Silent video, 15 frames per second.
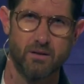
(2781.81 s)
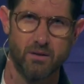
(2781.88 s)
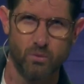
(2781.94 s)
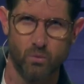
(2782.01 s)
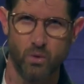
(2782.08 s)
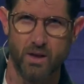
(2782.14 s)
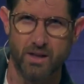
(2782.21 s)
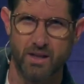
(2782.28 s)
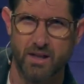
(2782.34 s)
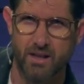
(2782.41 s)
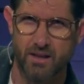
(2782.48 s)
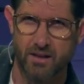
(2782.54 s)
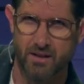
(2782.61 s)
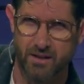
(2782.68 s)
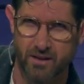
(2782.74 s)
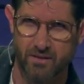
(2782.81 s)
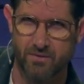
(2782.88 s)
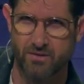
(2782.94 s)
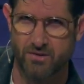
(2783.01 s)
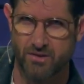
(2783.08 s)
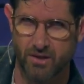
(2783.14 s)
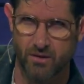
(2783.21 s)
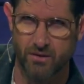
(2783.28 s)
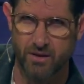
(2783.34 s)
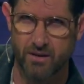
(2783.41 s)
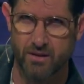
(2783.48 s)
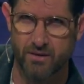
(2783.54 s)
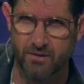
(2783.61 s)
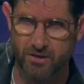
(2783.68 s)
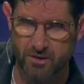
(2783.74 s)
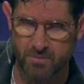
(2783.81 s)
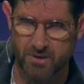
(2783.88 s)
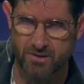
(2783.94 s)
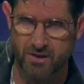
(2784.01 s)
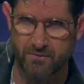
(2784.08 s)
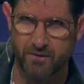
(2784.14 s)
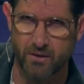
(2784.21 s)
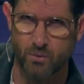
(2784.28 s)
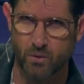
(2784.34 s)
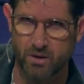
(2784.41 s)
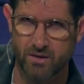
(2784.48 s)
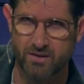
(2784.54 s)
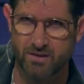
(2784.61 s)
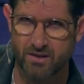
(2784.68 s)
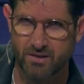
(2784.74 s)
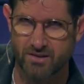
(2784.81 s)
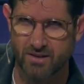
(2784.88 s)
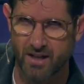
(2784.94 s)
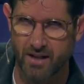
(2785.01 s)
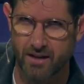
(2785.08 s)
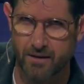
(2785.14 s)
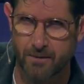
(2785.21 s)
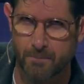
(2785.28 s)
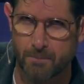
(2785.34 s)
when he gives Jonah the specific words to say.